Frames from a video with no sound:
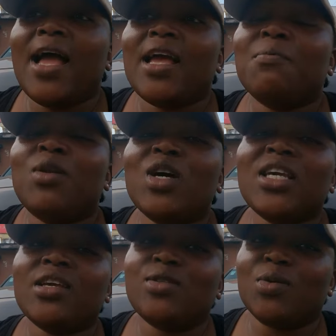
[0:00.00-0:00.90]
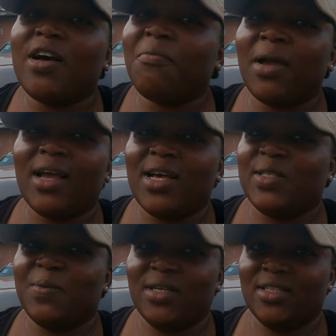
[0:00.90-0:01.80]
I am lucky to have my
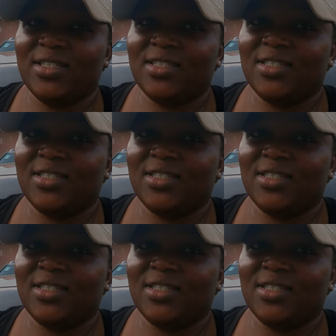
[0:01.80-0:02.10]
husband.